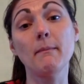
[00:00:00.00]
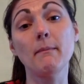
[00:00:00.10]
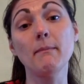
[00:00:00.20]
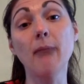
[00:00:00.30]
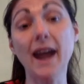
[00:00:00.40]

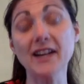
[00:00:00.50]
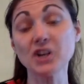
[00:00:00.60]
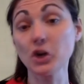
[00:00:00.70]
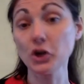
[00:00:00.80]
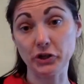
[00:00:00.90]
my
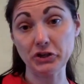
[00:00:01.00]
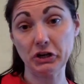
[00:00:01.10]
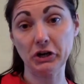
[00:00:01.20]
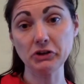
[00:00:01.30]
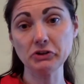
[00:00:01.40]
turn, your
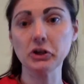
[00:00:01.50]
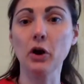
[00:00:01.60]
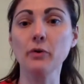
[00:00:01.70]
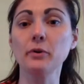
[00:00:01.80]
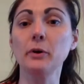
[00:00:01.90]
turn to
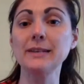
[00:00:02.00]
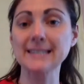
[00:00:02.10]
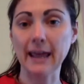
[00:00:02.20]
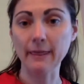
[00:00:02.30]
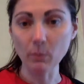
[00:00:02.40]
go through and
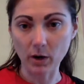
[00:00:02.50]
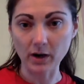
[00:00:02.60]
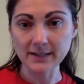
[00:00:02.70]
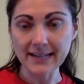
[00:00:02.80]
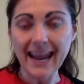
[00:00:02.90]
say the
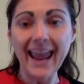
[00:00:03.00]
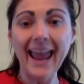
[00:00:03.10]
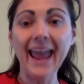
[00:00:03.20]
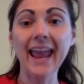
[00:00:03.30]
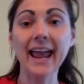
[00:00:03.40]
words.
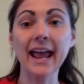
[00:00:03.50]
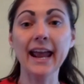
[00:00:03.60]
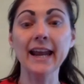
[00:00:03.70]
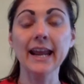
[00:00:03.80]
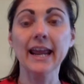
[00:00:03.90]

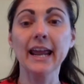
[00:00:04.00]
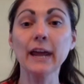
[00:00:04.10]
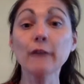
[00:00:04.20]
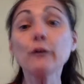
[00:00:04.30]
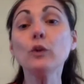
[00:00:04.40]
And
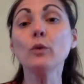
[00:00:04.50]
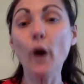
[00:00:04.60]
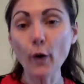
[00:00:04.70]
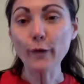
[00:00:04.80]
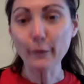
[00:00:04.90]
if you
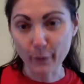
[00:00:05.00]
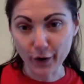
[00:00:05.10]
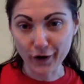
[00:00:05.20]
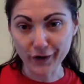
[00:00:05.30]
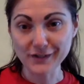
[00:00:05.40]
know the
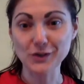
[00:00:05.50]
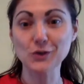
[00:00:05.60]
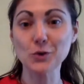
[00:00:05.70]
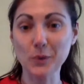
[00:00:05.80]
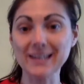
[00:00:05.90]
words,
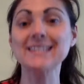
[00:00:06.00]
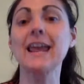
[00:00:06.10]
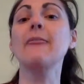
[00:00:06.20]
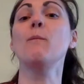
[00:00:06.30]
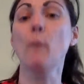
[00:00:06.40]
you can
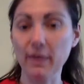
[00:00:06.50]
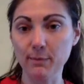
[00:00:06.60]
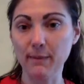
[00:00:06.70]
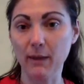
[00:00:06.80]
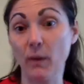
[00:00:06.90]
say them with
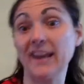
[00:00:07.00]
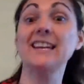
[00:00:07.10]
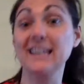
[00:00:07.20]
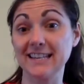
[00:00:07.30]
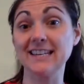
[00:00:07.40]
me when it
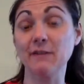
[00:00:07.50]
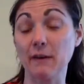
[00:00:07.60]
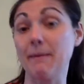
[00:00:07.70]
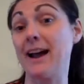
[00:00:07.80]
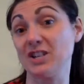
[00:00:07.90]
is
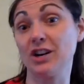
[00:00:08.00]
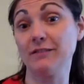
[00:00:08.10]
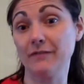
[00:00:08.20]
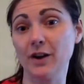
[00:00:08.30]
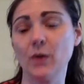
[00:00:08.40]
even my turn.
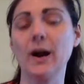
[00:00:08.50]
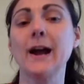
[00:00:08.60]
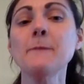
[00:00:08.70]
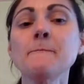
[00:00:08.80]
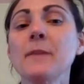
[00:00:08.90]

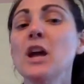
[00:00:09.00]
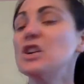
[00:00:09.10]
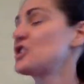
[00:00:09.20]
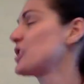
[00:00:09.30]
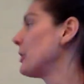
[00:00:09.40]
Okay?
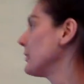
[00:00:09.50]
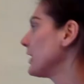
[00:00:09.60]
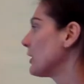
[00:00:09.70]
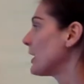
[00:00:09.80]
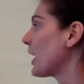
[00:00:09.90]
So
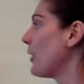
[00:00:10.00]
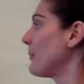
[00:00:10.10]
here we go.